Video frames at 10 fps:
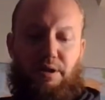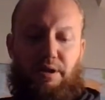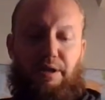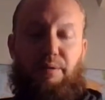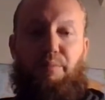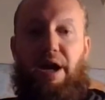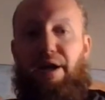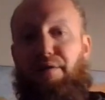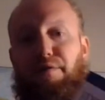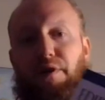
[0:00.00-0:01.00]
in the
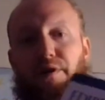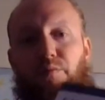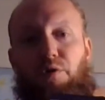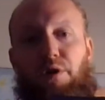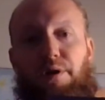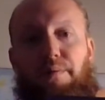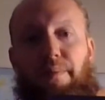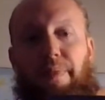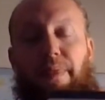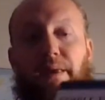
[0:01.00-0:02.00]
back of Volume 1,
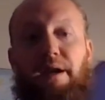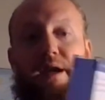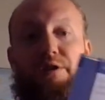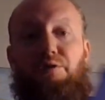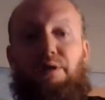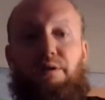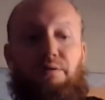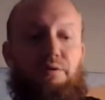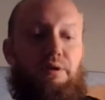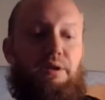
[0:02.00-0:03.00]
and you
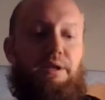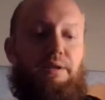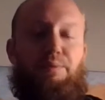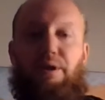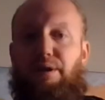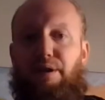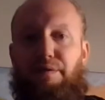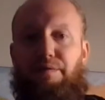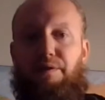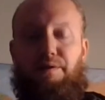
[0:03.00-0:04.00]
can get a PDF
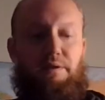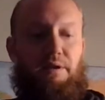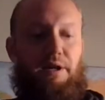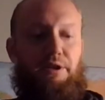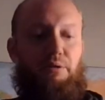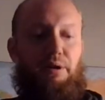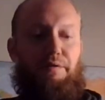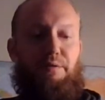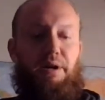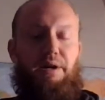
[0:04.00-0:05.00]
of this online. You don't have
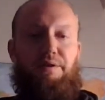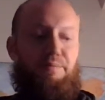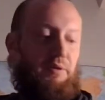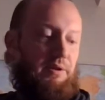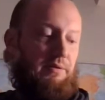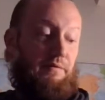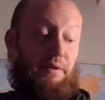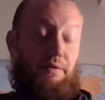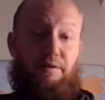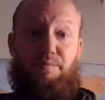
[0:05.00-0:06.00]
to buy these books. They're
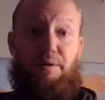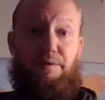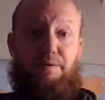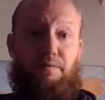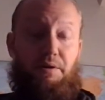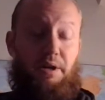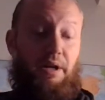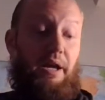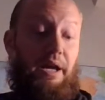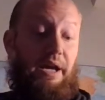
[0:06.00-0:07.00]
very expensive, okay?